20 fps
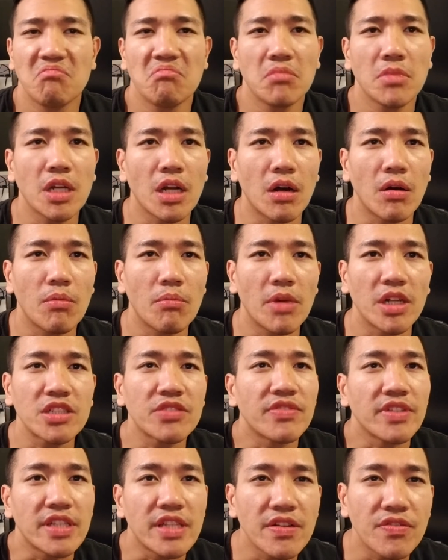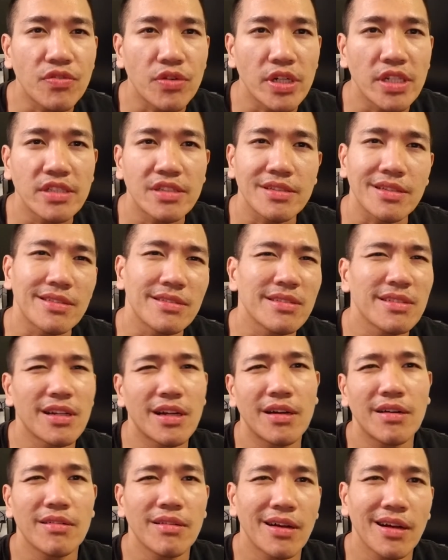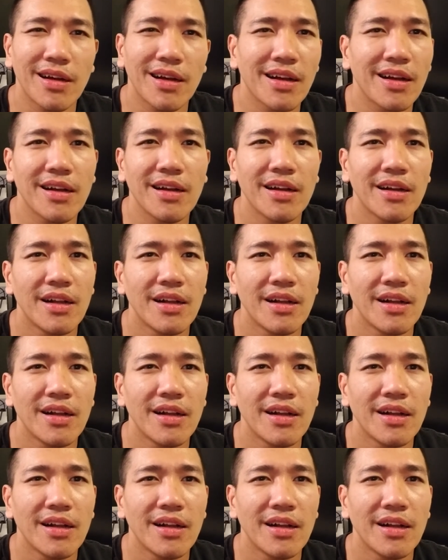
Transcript: you know, much of a difference. And, you know, uh,